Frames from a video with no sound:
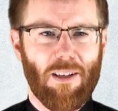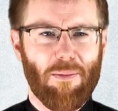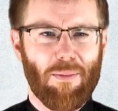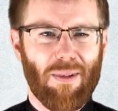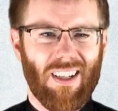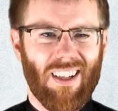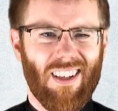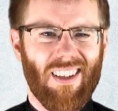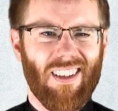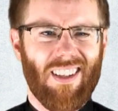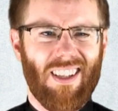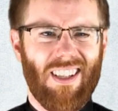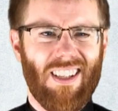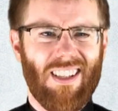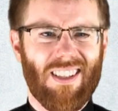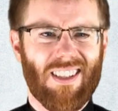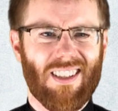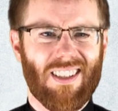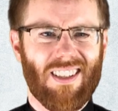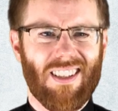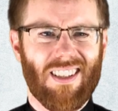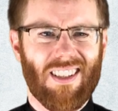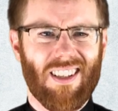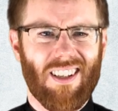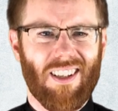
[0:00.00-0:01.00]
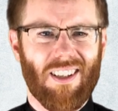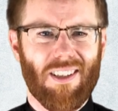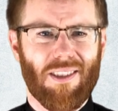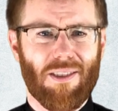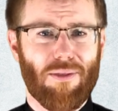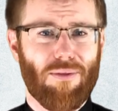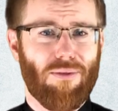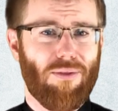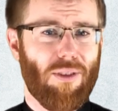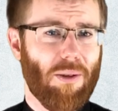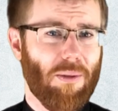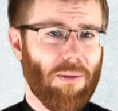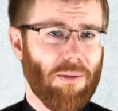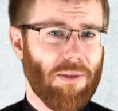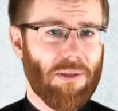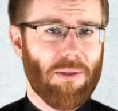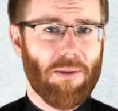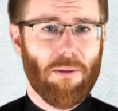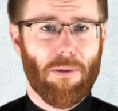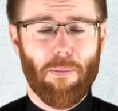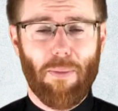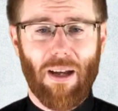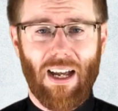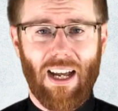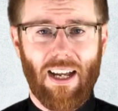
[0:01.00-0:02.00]
But are these desires false
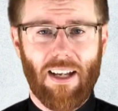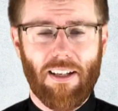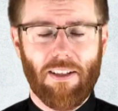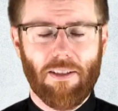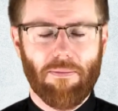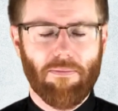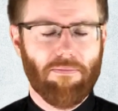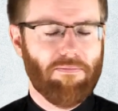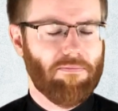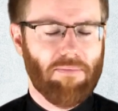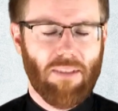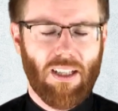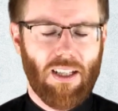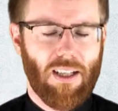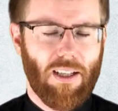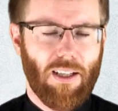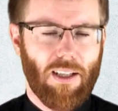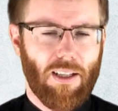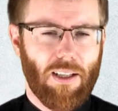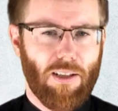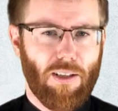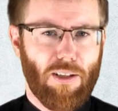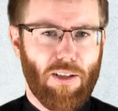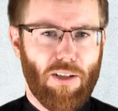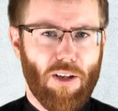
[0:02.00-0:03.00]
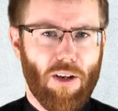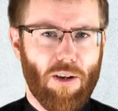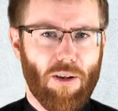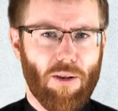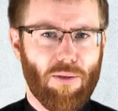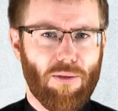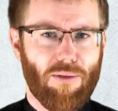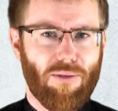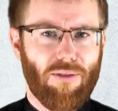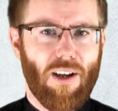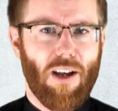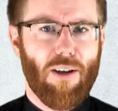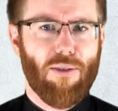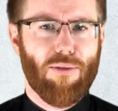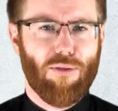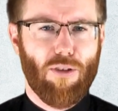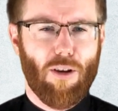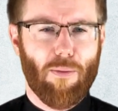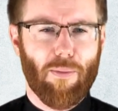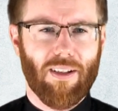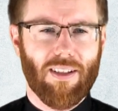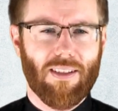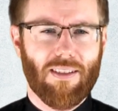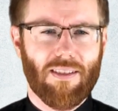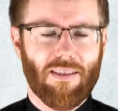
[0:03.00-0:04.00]
or bad? No, far
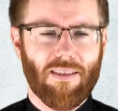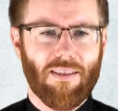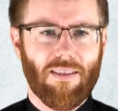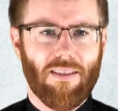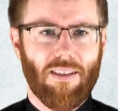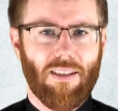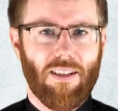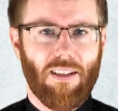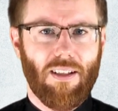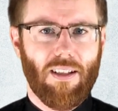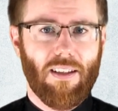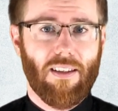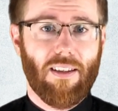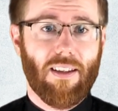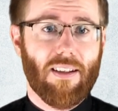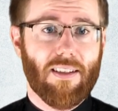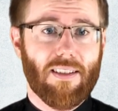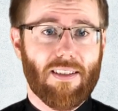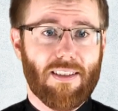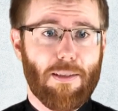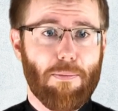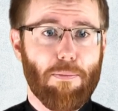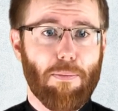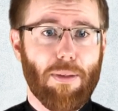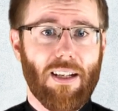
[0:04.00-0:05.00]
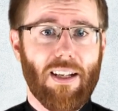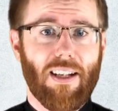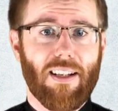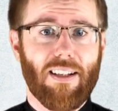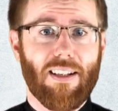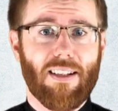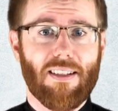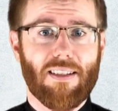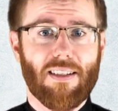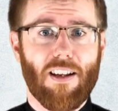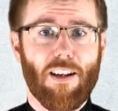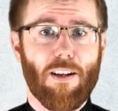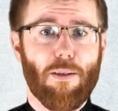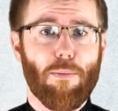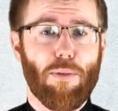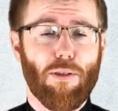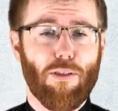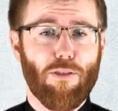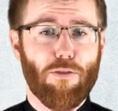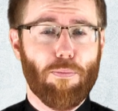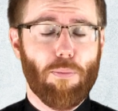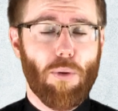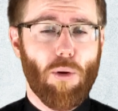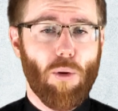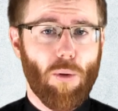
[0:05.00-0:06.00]
from it. They are simply an example
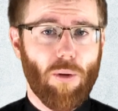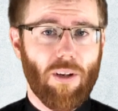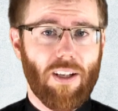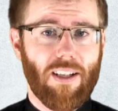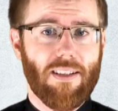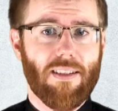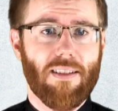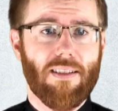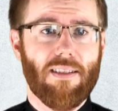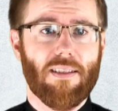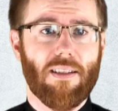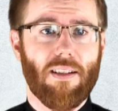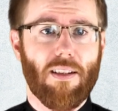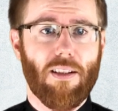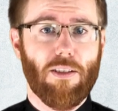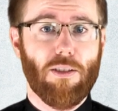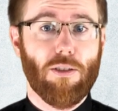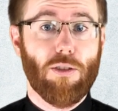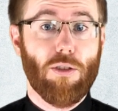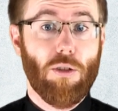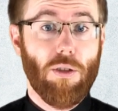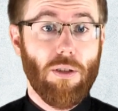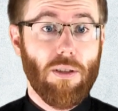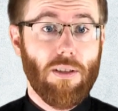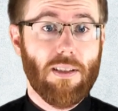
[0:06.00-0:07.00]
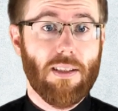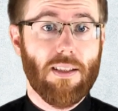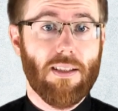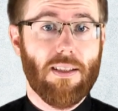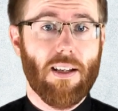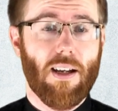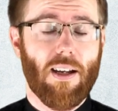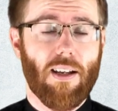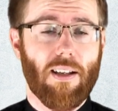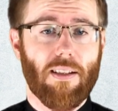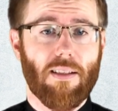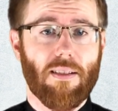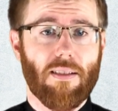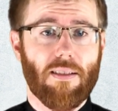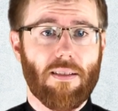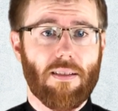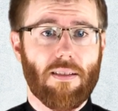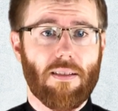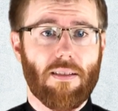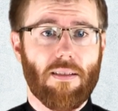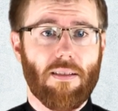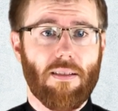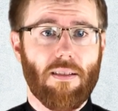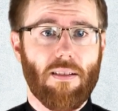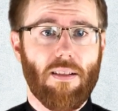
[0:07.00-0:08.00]
of poorly discerned good
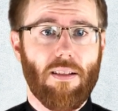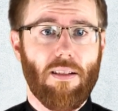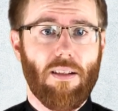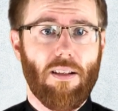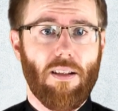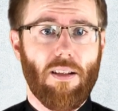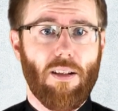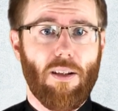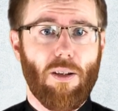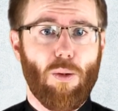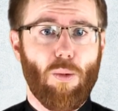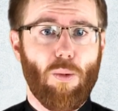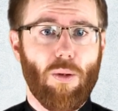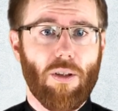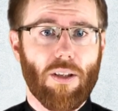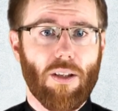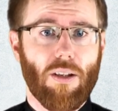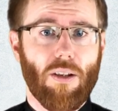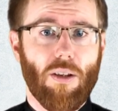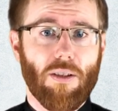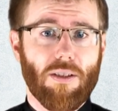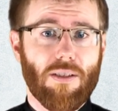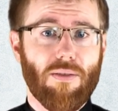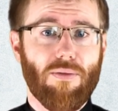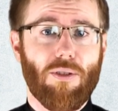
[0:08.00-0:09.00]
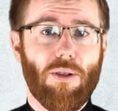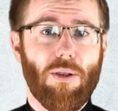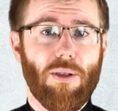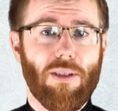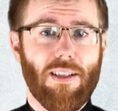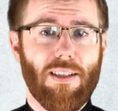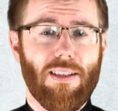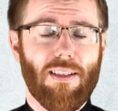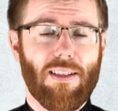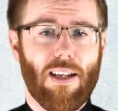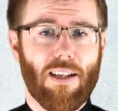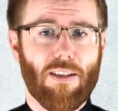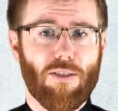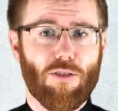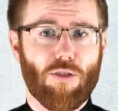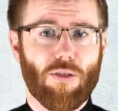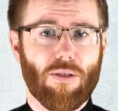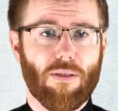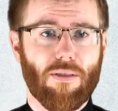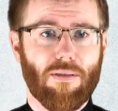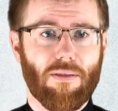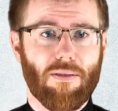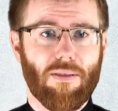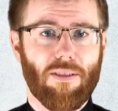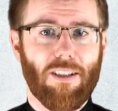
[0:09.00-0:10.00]
desires, with a lot of good
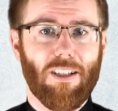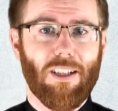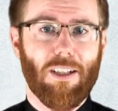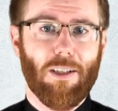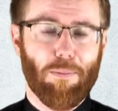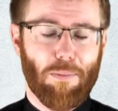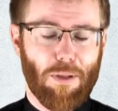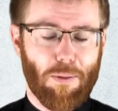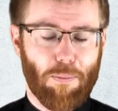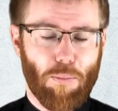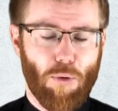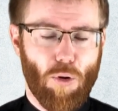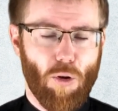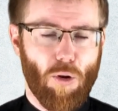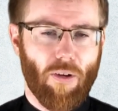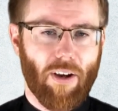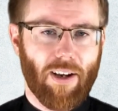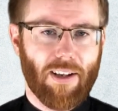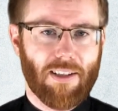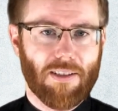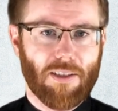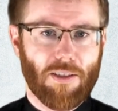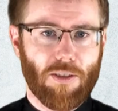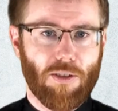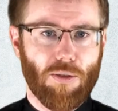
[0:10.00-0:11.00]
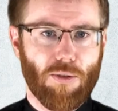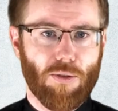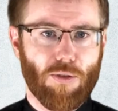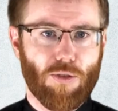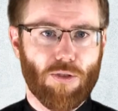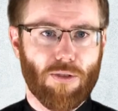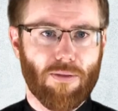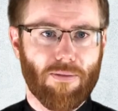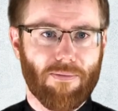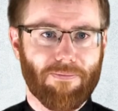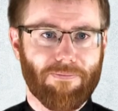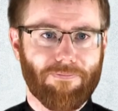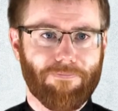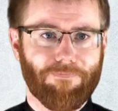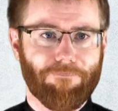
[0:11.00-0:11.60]
intention but poor execution.